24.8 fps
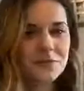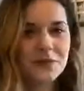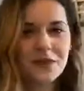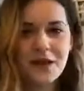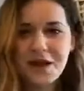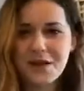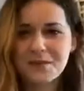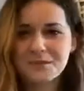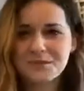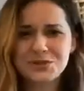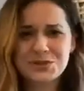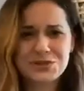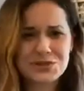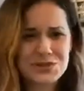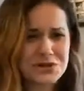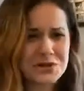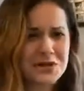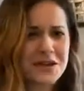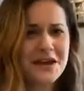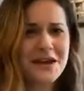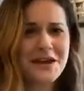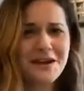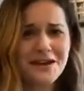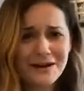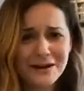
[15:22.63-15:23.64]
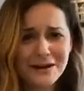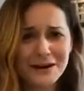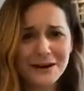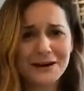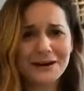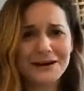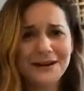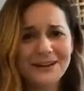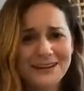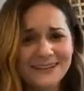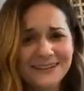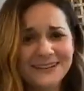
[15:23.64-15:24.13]
I'm sure they
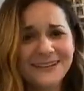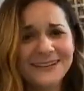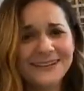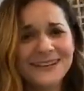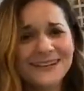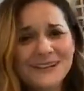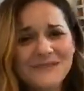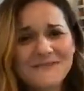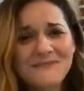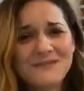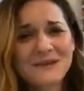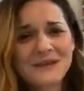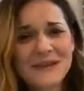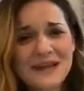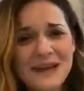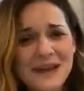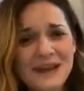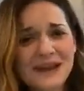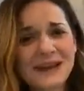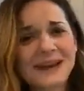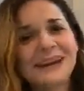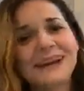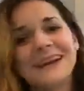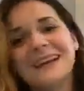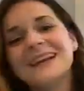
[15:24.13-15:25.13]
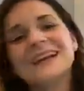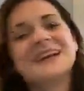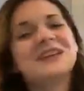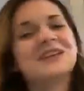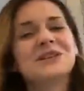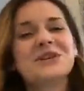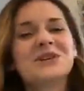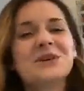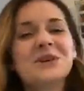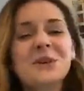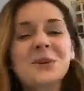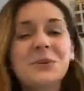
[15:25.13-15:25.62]
are. But yeah,
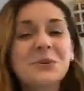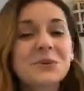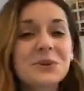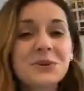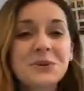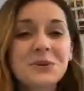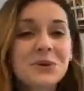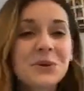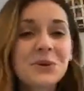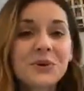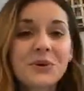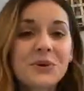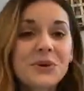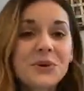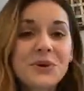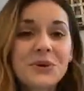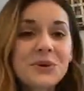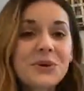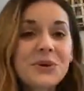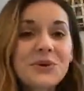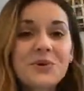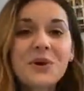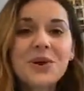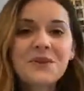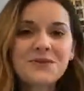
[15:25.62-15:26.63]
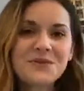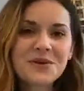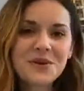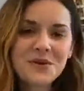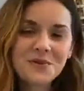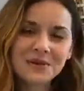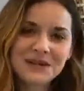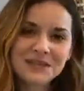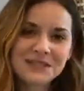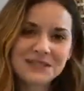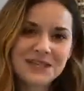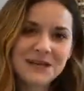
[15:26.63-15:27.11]
you have
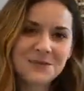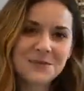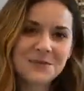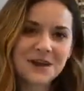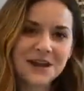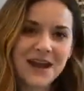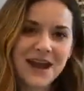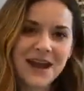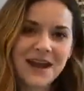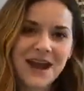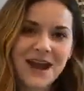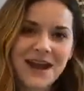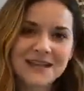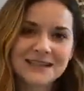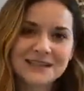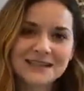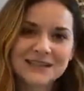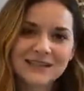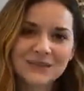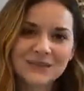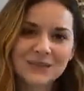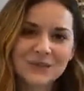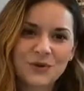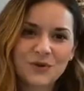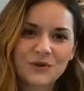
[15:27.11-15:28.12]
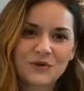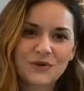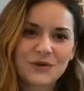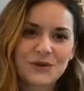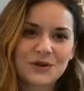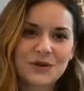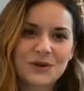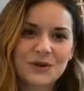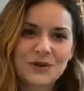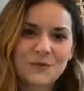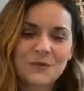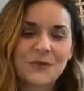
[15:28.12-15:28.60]
no idea what God has in store for
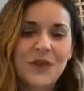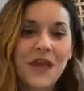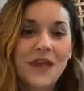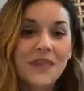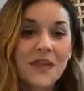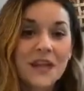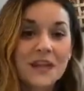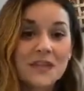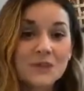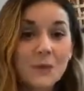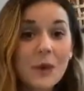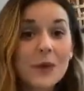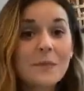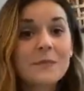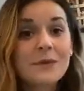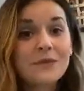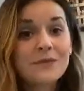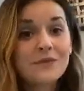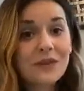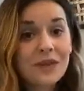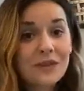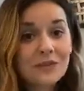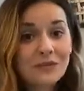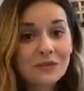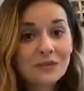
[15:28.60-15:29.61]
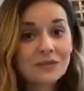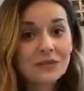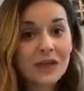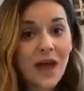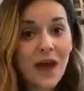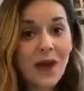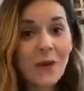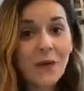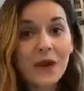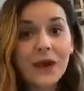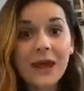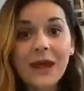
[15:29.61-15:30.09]
you. That's why be faithful
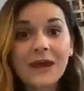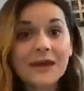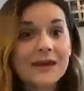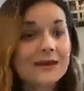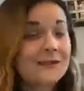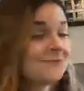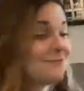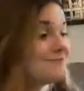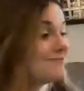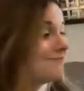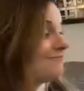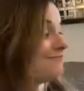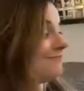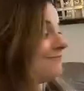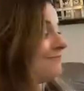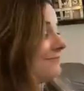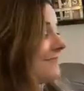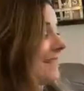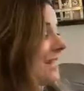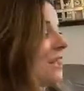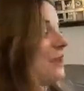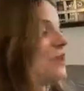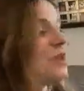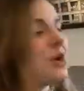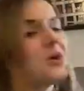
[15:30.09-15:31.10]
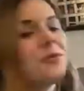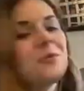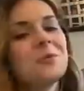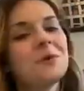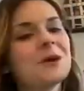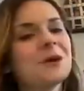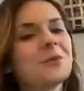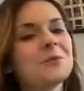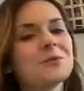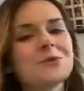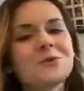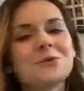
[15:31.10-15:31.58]
now, and he'll
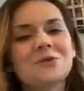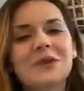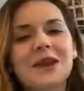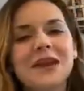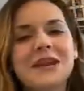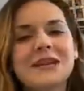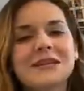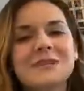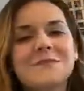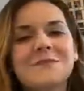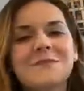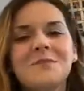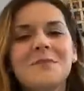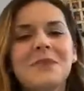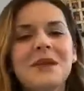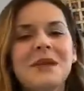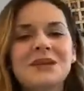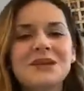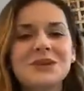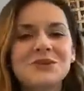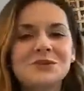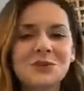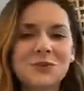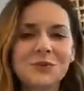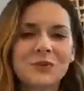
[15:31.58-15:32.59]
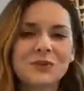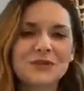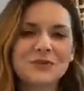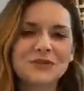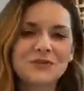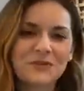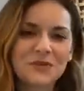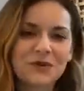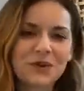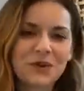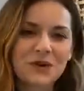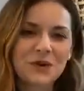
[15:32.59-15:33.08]
open up great many doors
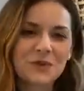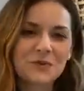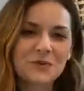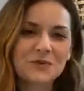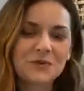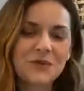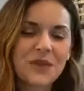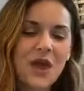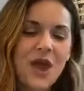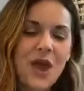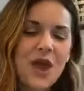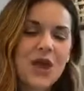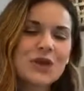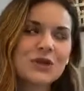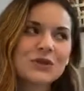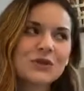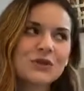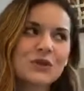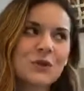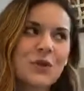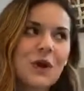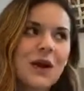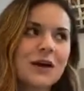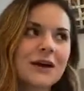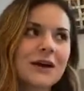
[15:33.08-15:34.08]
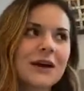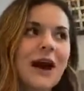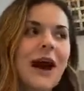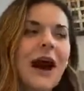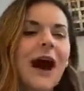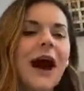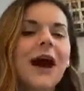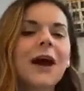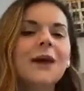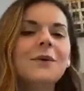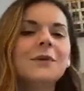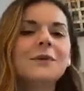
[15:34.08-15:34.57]
for you. So Hugga,
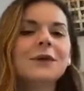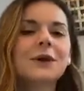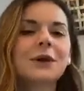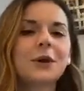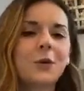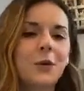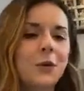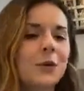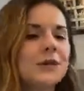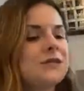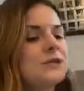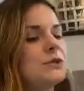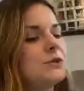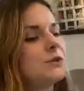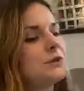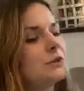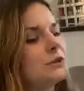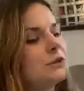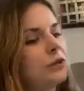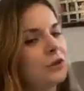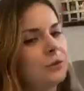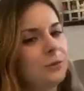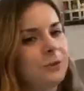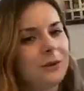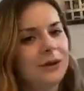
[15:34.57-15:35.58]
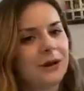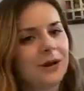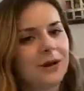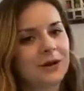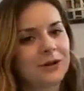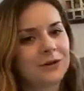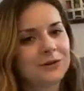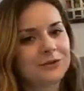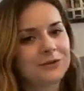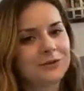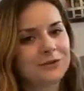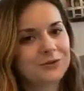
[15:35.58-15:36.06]
I want to quiz you a little bit on
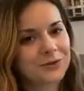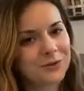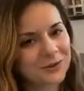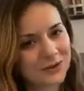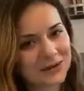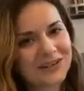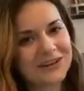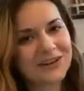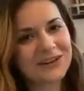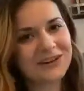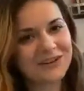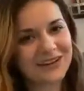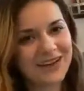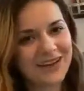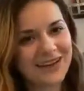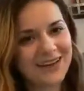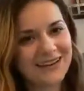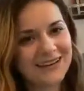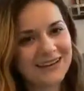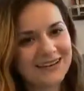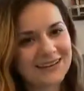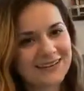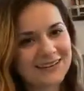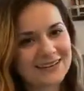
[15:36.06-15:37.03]
our story, okay?